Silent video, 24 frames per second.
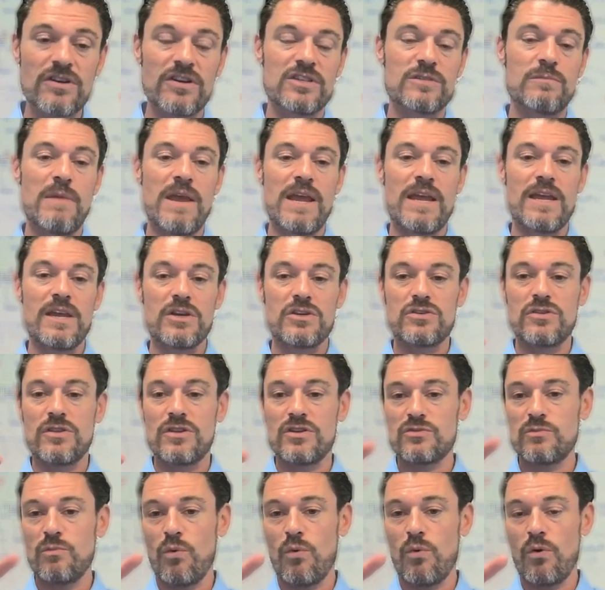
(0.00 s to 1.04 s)
making sure
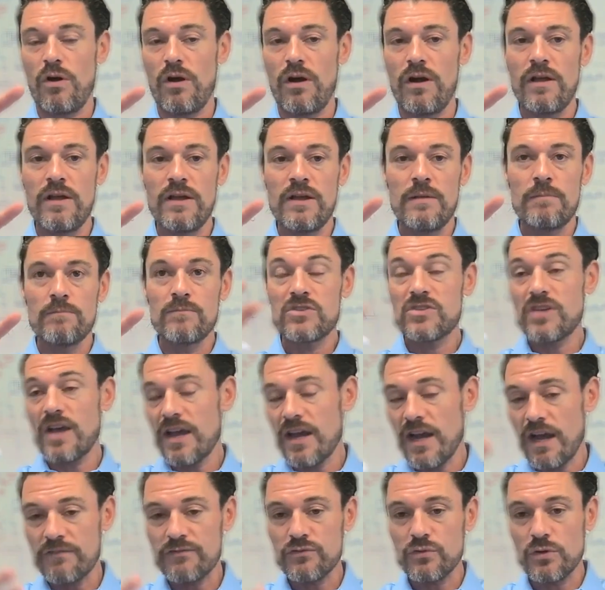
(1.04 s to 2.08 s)
there's more
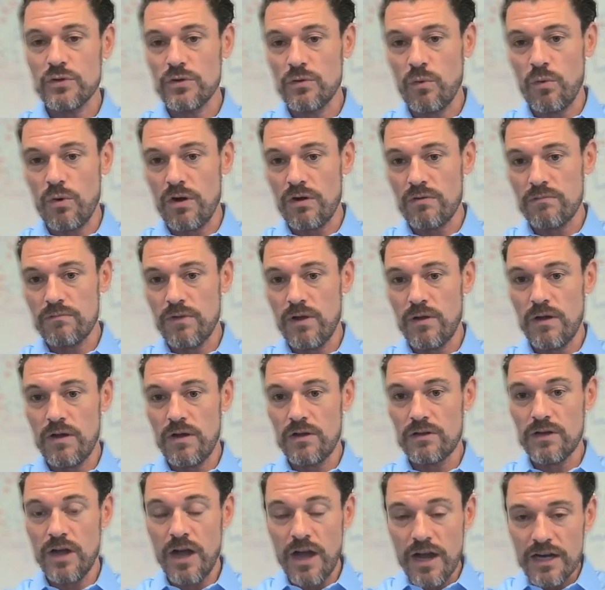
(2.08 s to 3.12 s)
sign-offs or
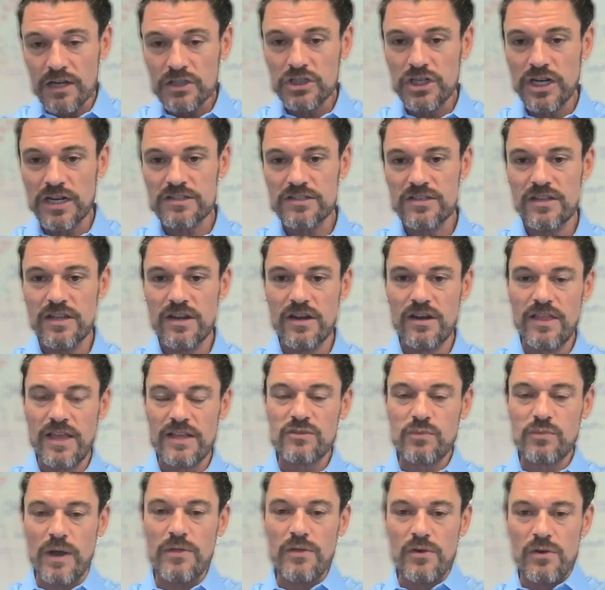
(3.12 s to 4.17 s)
audit checks in there. That's
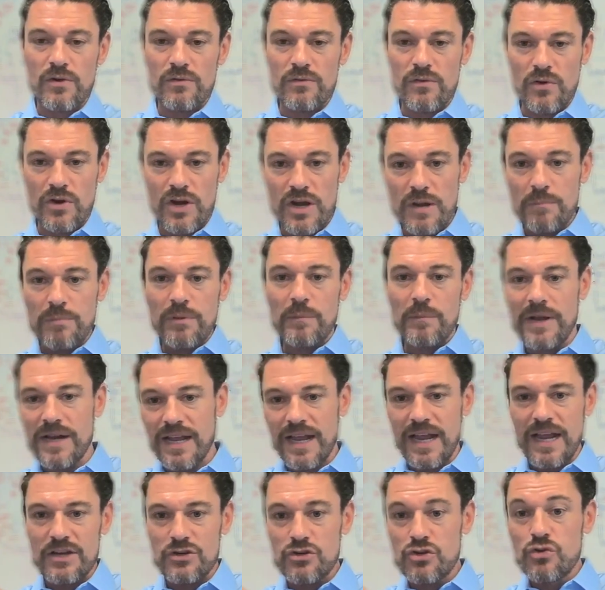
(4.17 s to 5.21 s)
why they're implementing
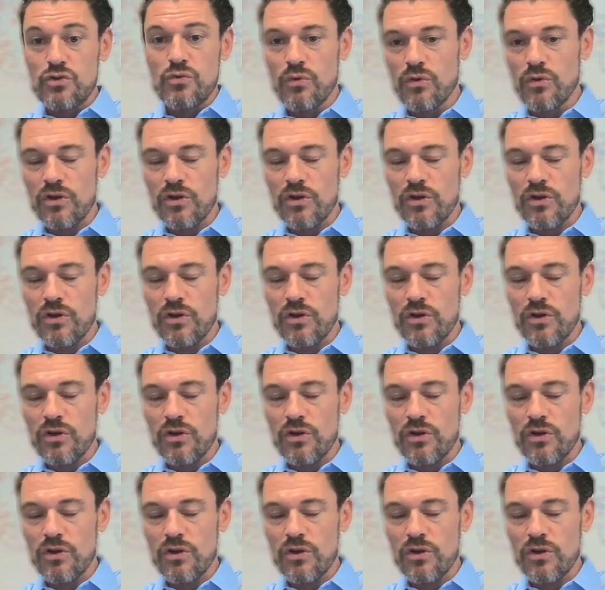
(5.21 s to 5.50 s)
a tool or a